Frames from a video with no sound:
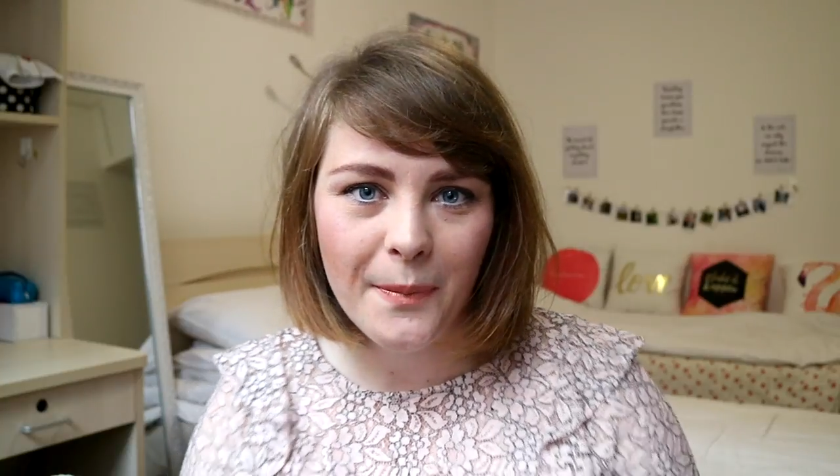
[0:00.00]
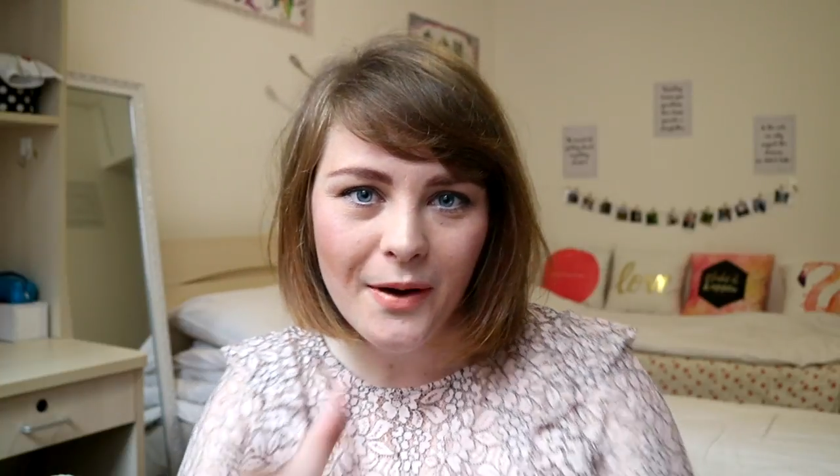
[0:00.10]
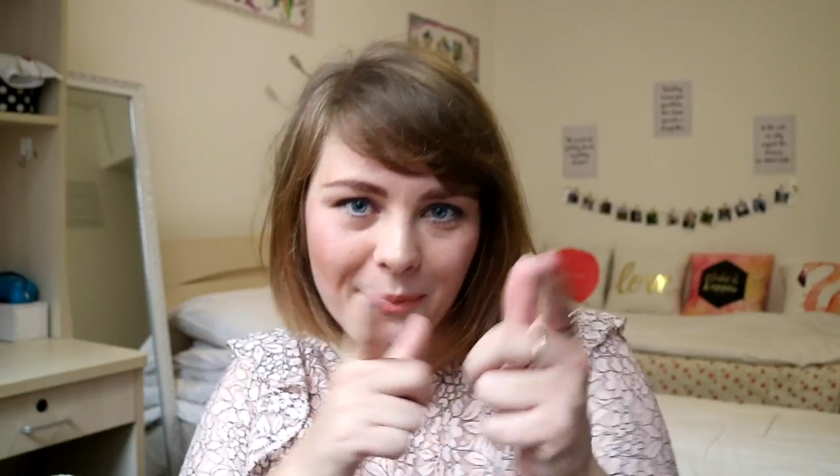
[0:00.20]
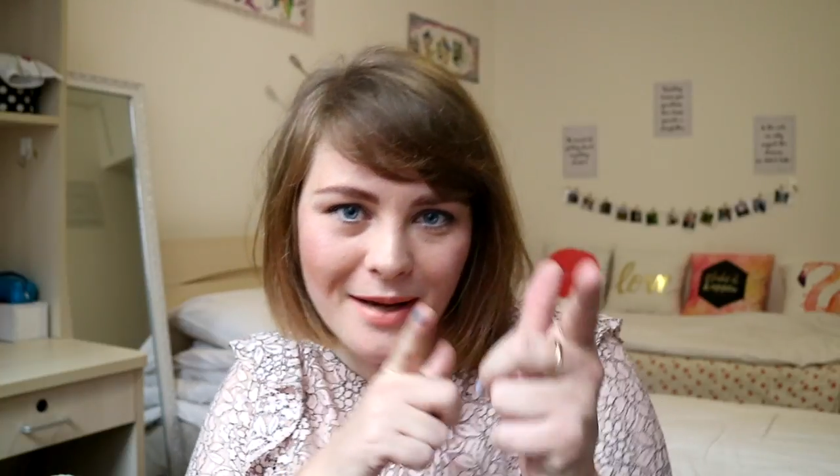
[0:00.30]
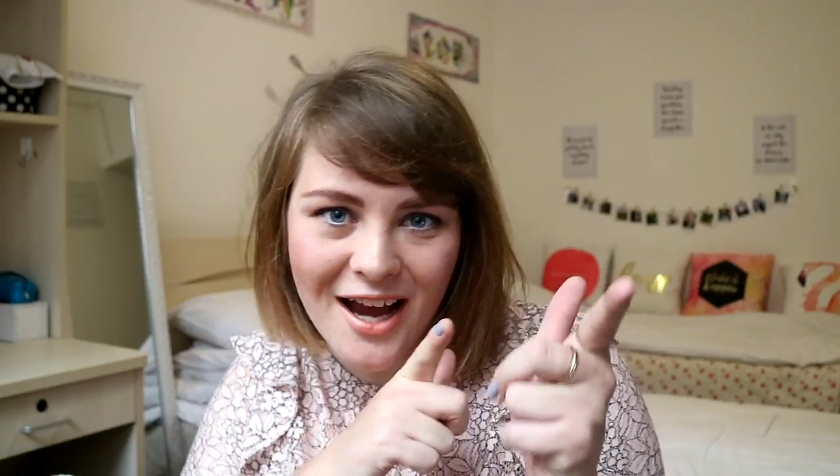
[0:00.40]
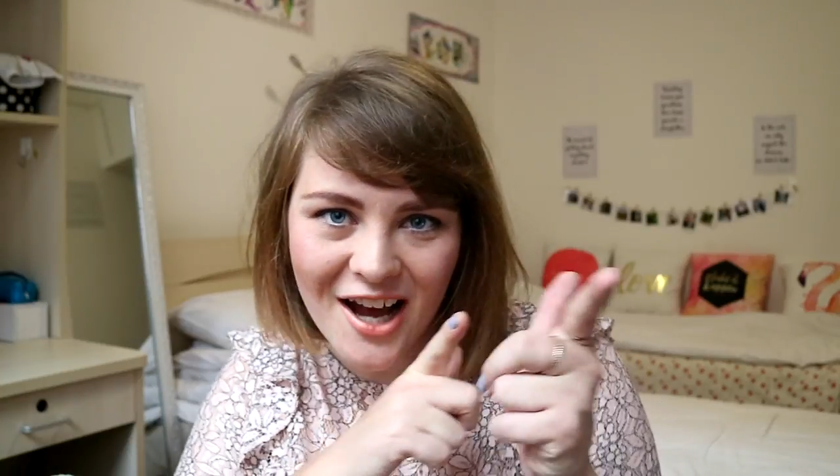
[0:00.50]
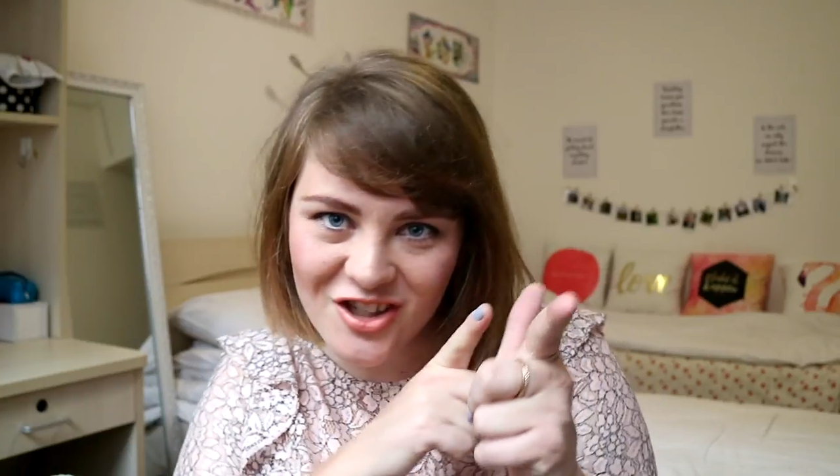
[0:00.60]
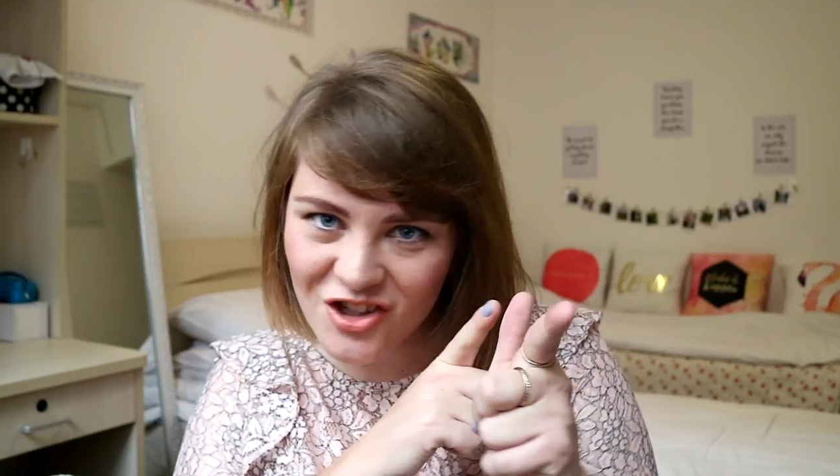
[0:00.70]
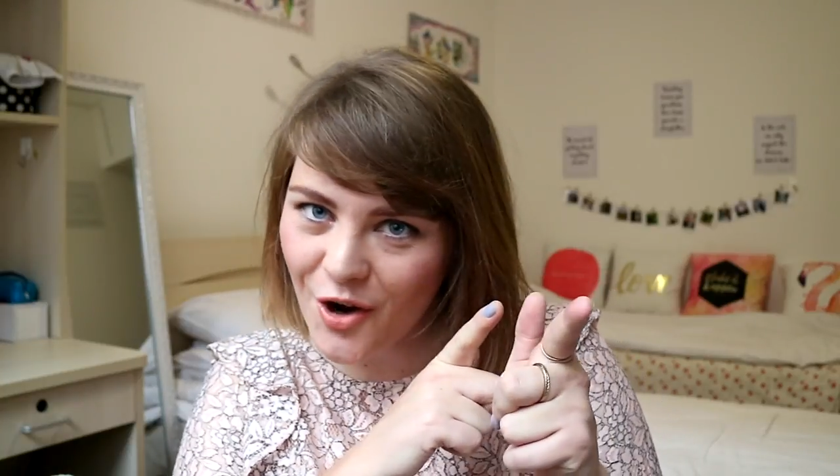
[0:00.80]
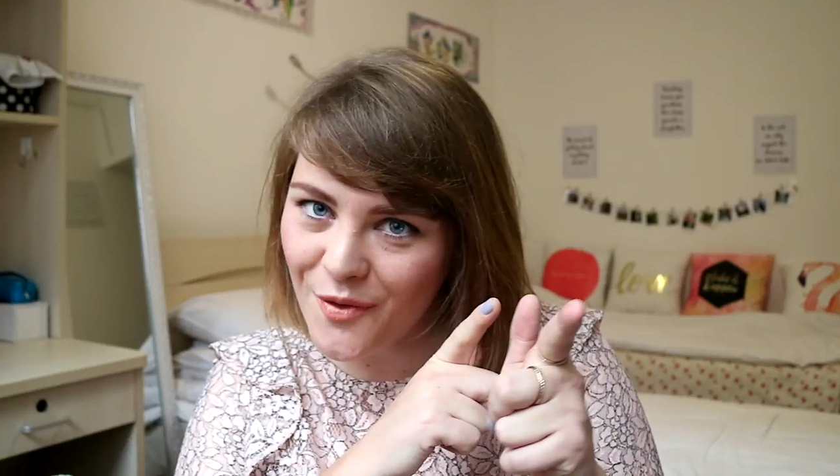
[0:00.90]
book me on
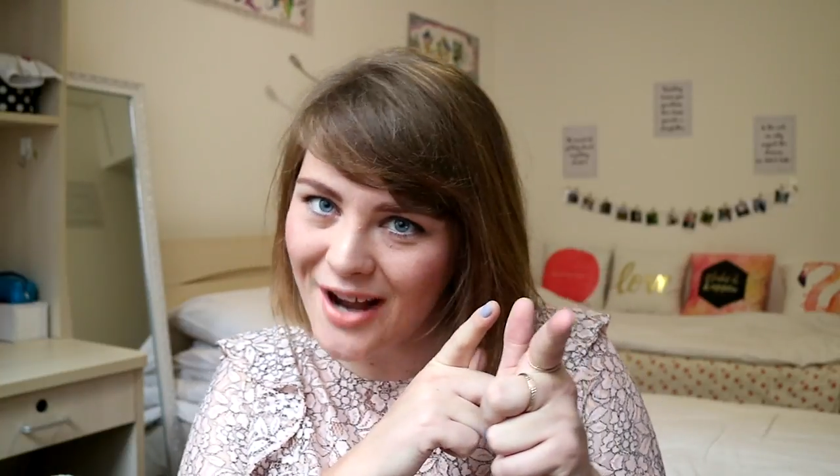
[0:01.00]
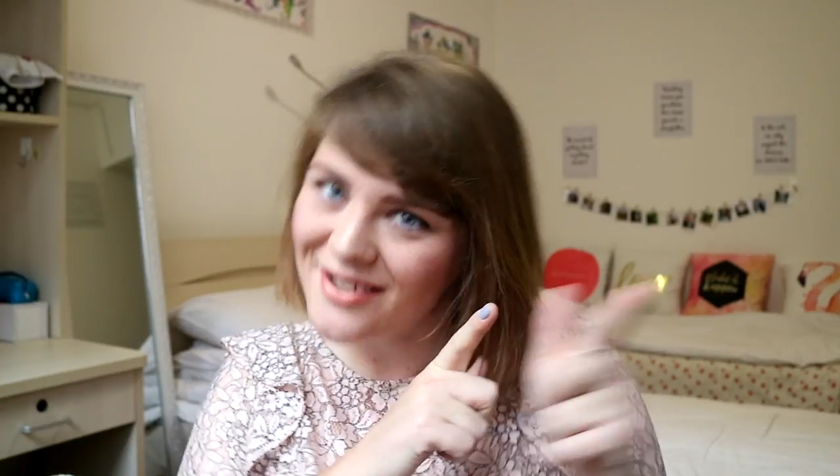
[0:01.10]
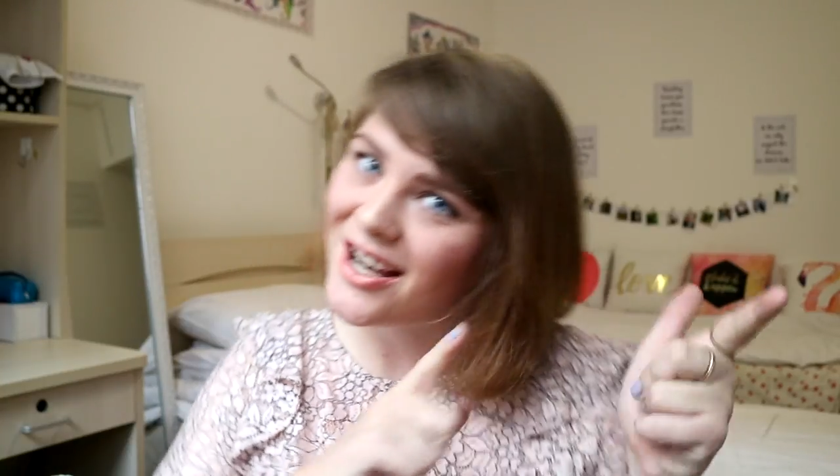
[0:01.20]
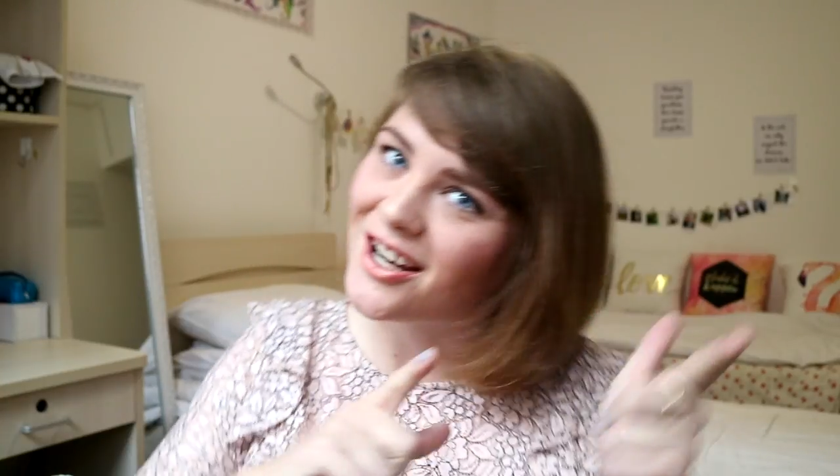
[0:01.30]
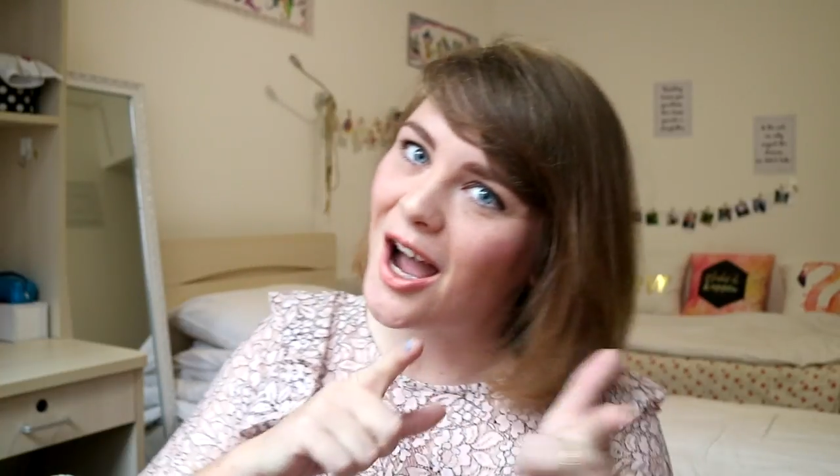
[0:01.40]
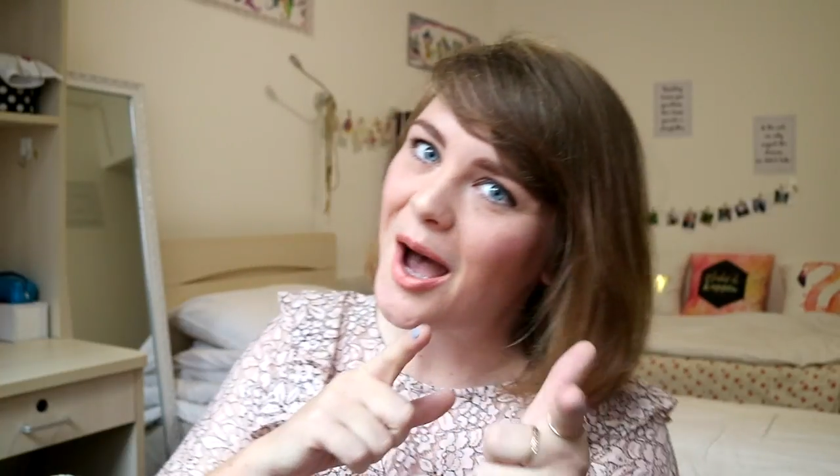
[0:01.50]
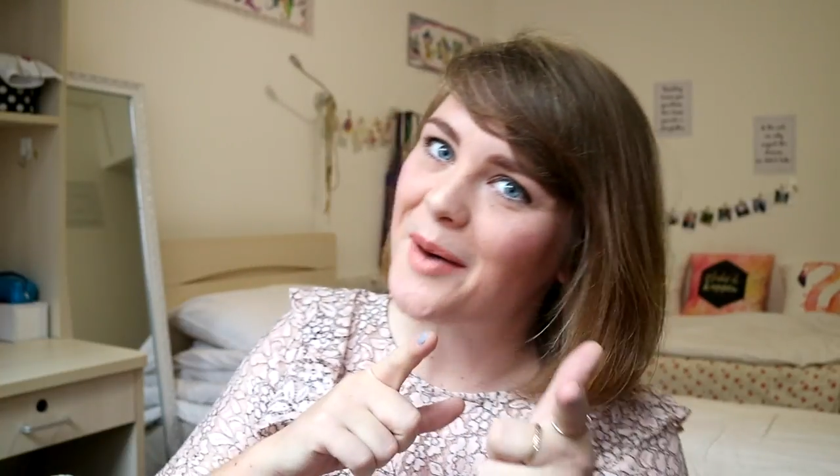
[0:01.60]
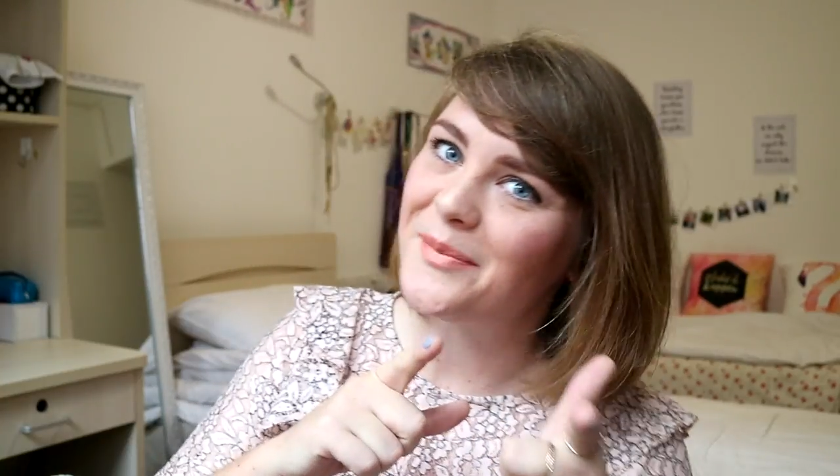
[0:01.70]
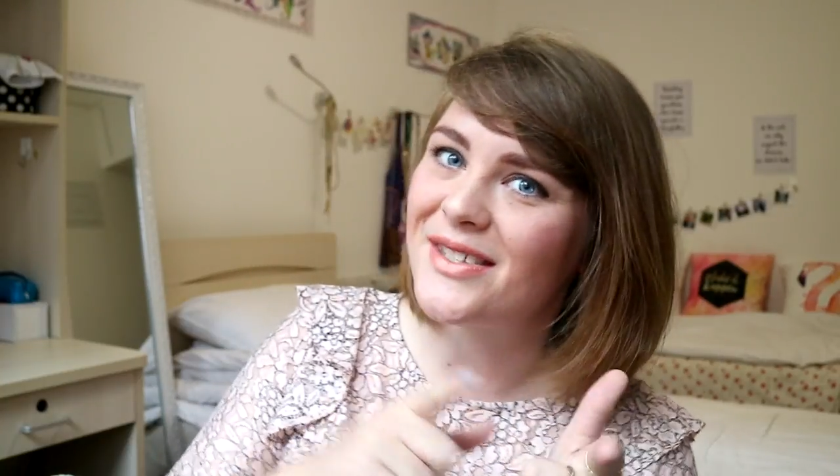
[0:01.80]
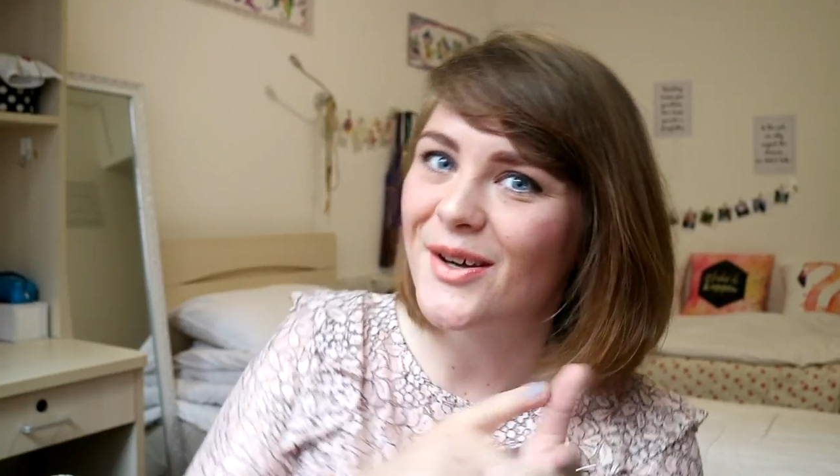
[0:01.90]

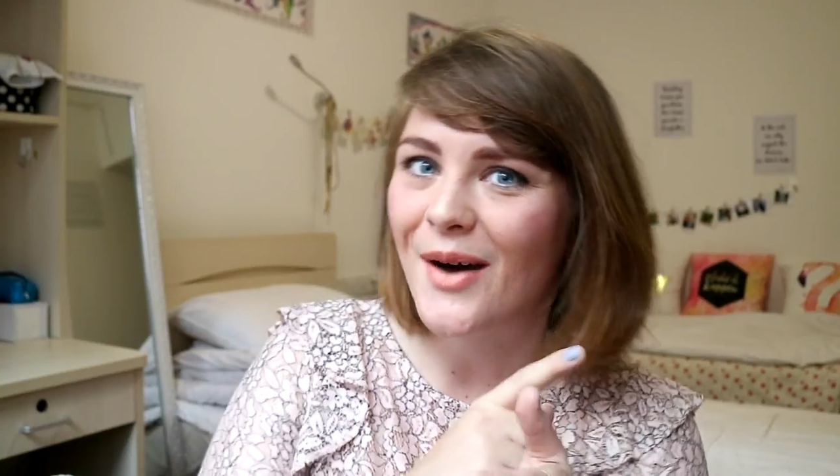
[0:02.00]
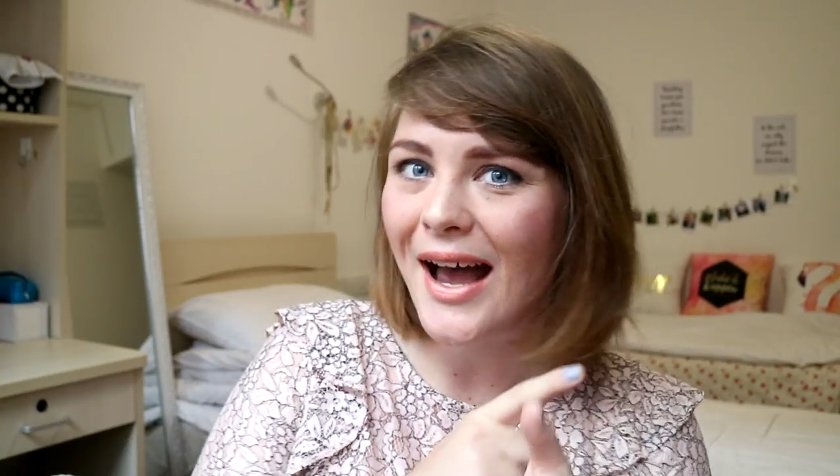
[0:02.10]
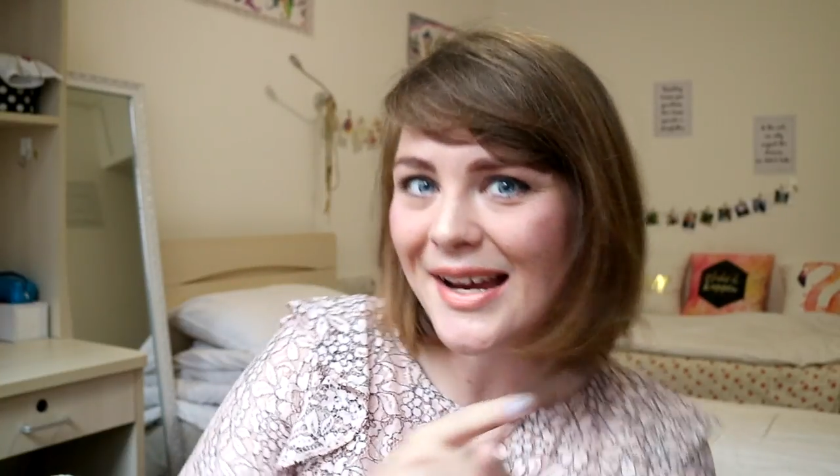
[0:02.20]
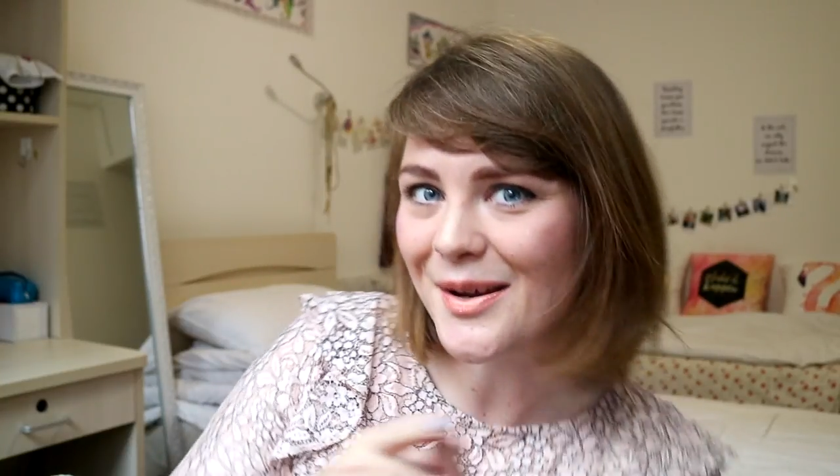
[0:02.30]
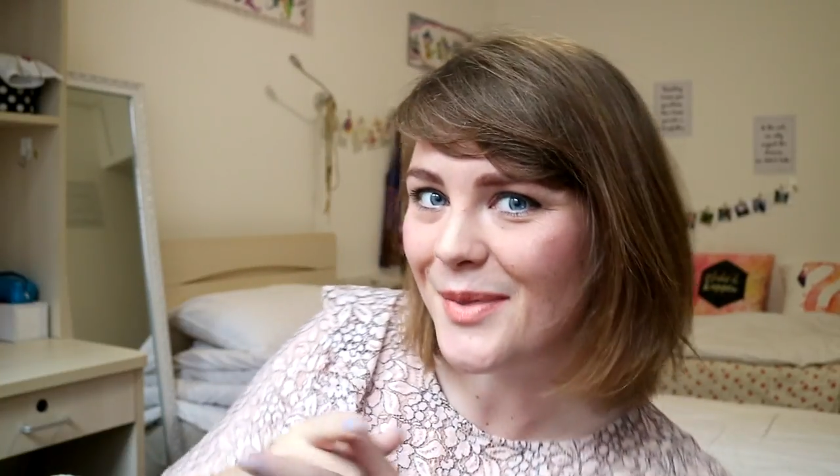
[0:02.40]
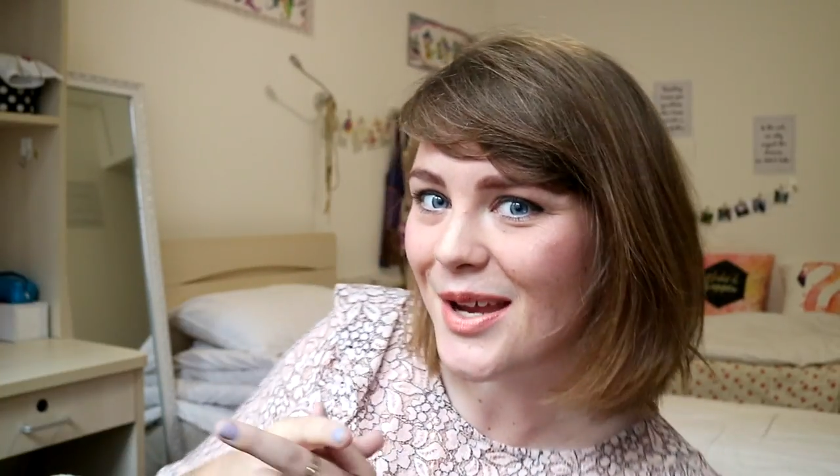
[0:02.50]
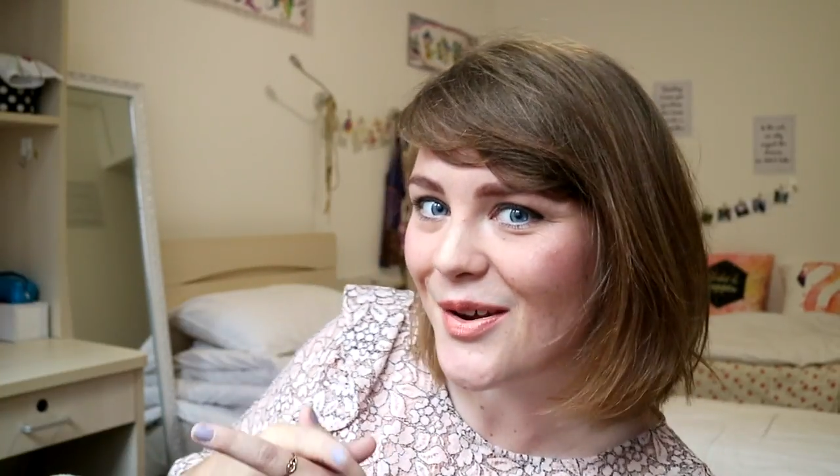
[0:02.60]
showaround.com so I can be